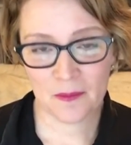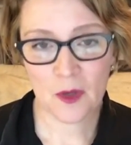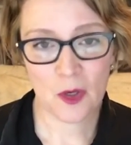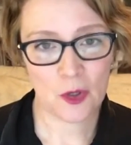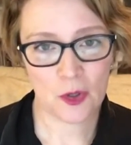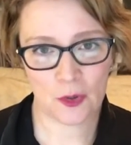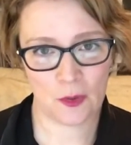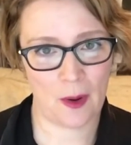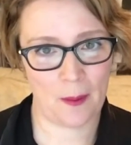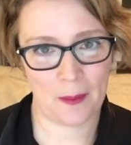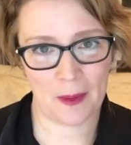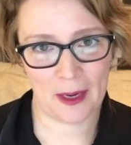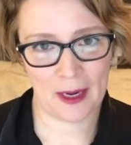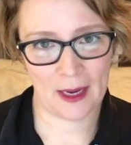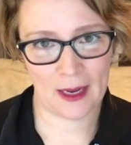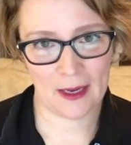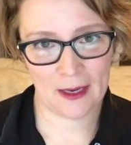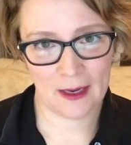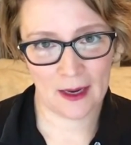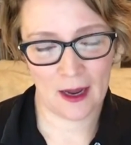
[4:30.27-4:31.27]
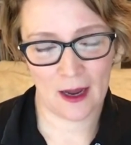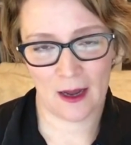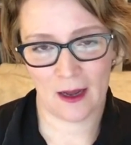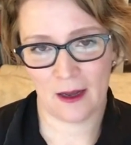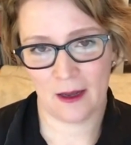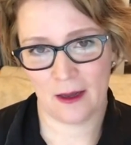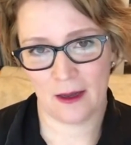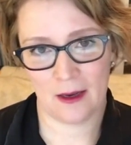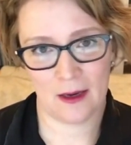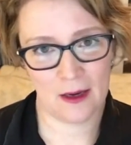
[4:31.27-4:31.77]
trumpeting it,
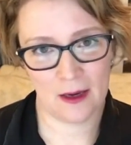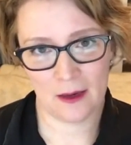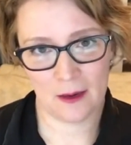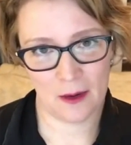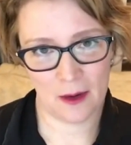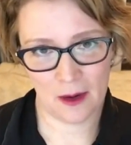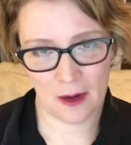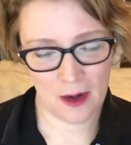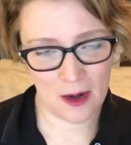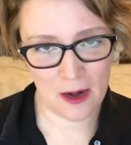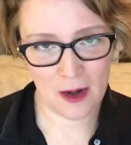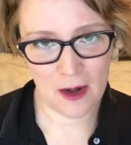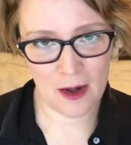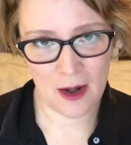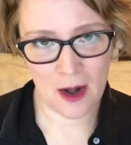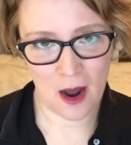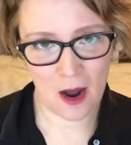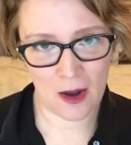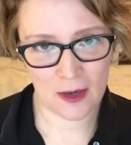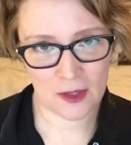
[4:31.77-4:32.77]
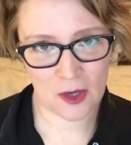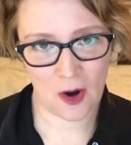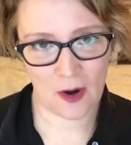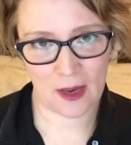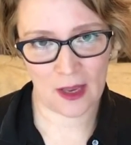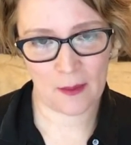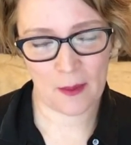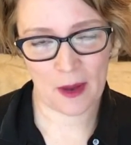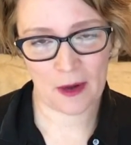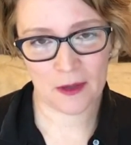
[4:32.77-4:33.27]
not
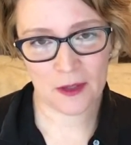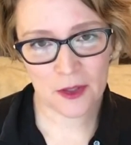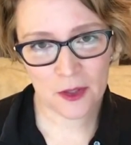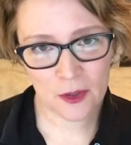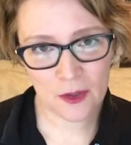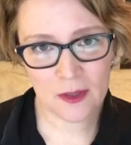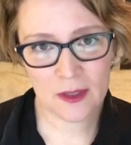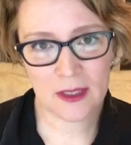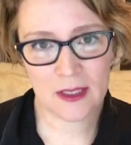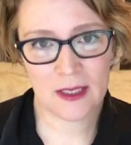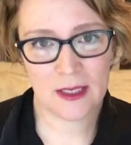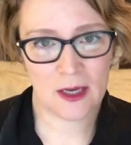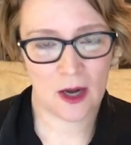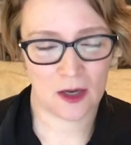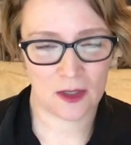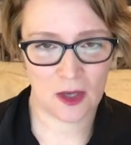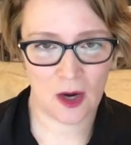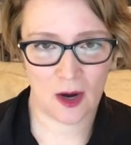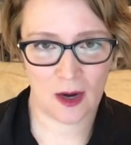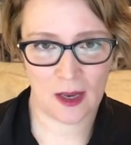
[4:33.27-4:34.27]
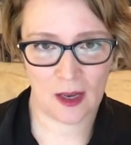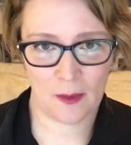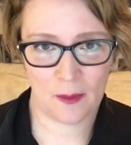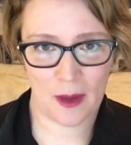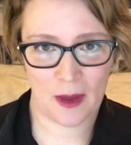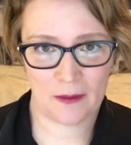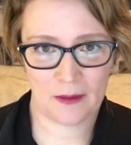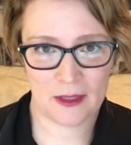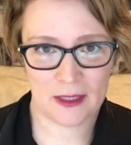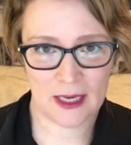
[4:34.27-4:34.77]
talking about uncertainty, not talking
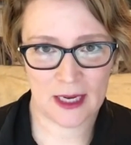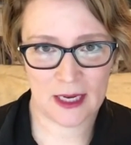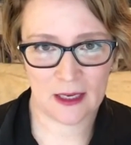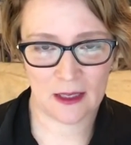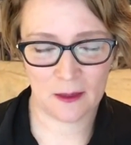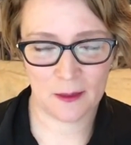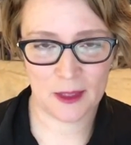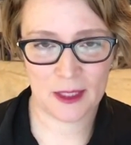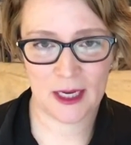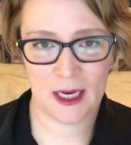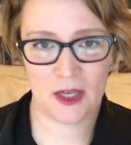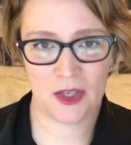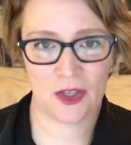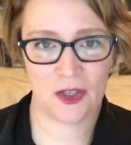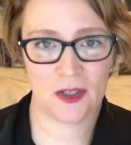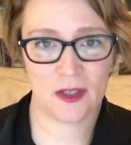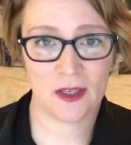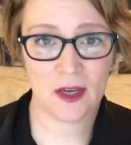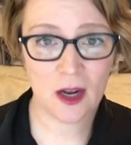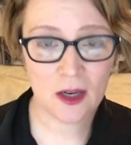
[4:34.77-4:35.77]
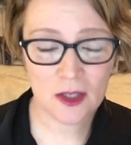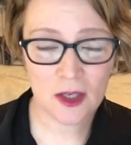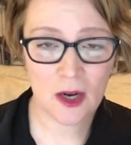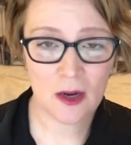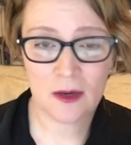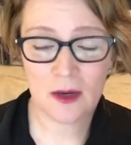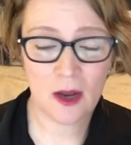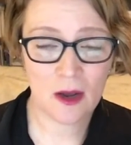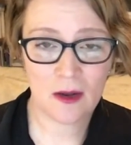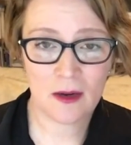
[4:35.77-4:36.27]
about the data limitations, not
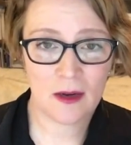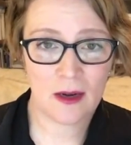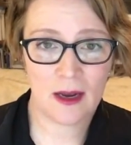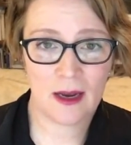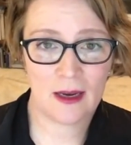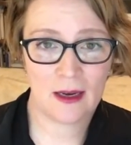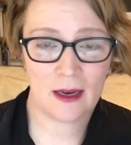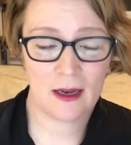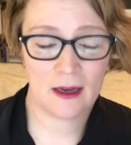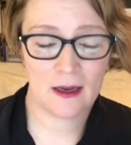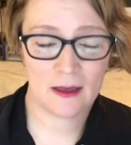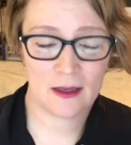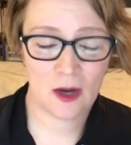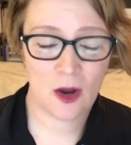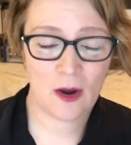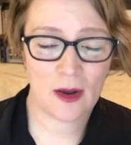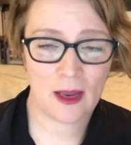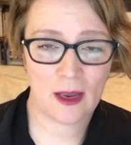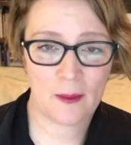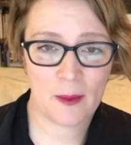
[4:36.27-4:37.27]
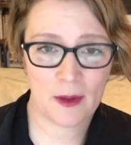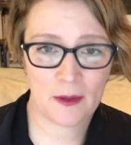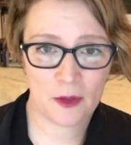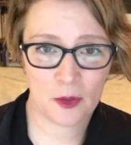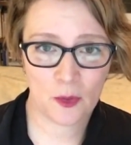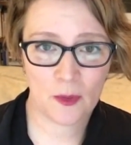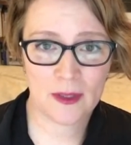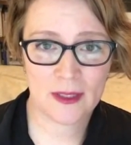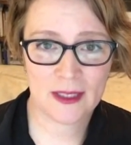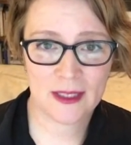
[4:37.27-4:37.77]
talking about the
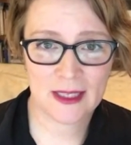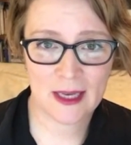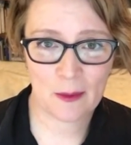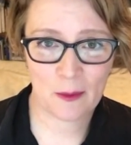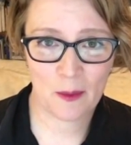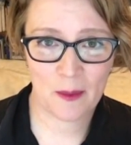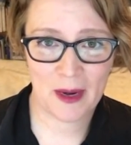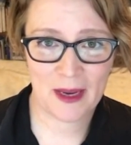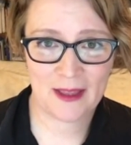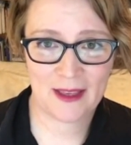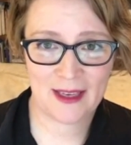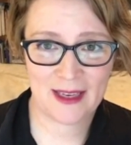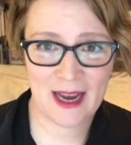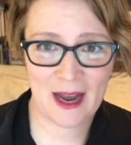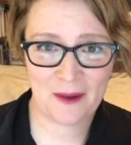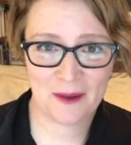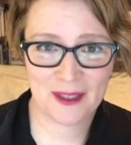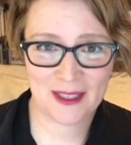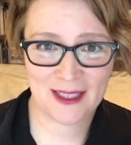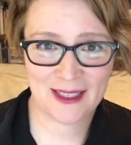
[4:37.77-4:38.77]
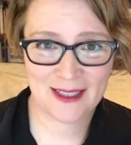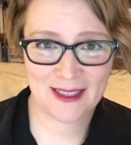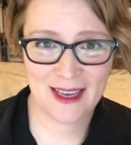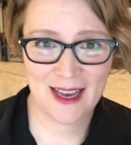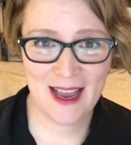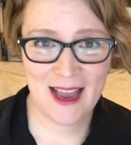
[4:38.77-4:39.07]
choices that were made in the analysis.